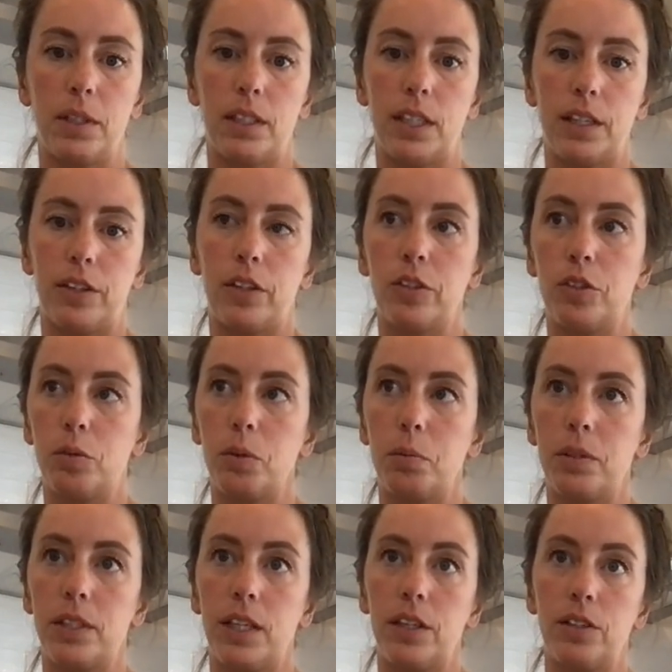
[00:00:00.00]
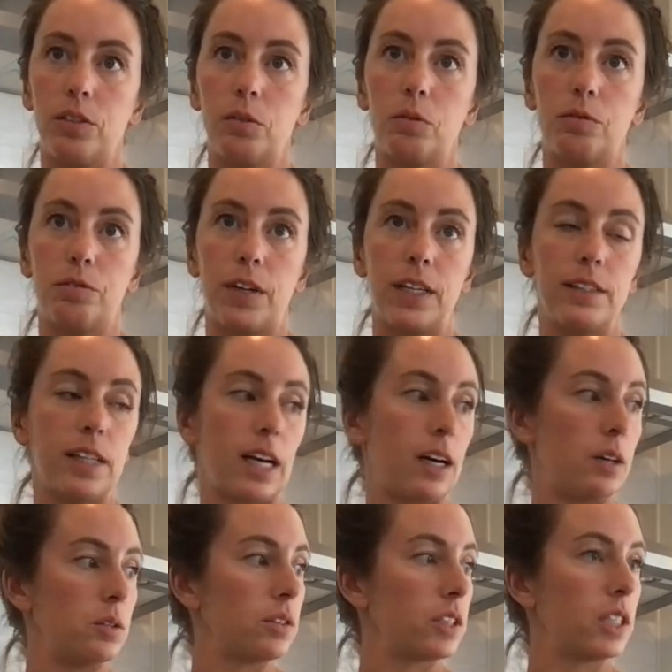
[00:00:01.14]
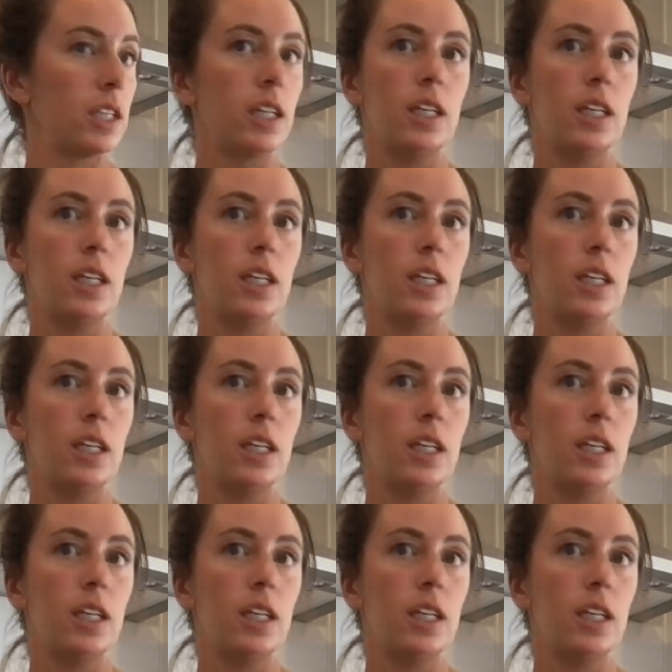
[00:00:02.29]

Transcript: going to take those sweet potato fries out,